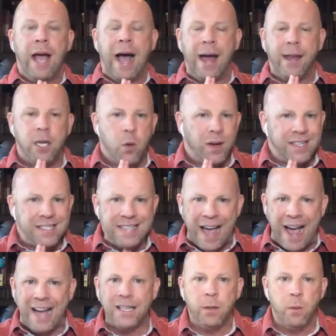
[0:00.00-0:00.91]
I knew
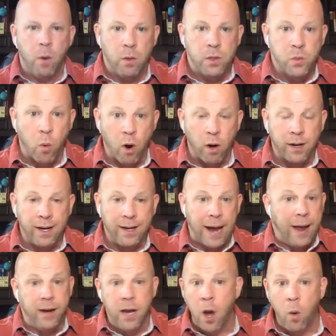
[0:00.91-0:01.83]
exactly what was working.
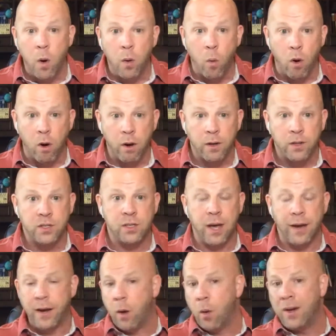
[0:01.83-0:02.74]
I know it works.
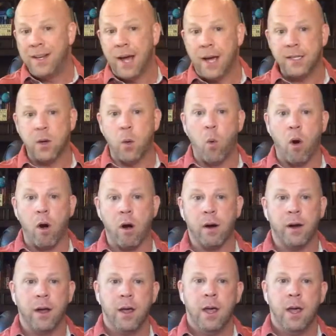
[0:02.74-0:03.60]
I know it doesn't work.